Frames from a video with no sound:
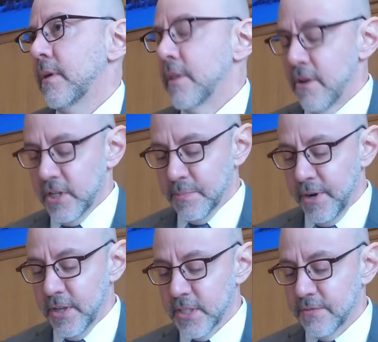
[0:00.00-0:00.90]
Their
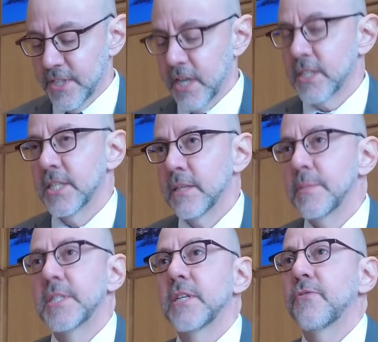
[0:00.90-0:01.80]
experience of sexism
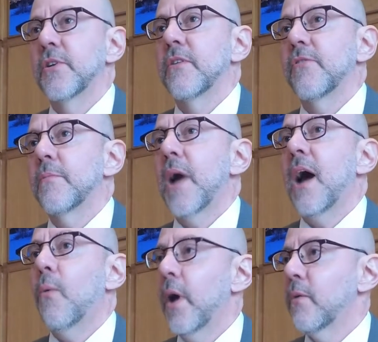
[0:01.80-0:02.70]
is different from how
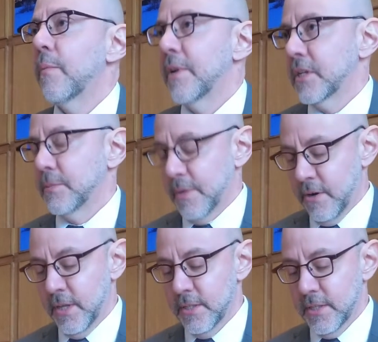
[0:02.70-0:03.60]
white women
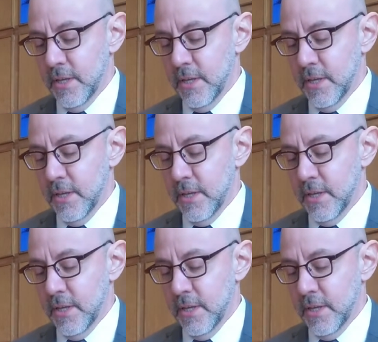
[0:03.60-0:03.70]
experience,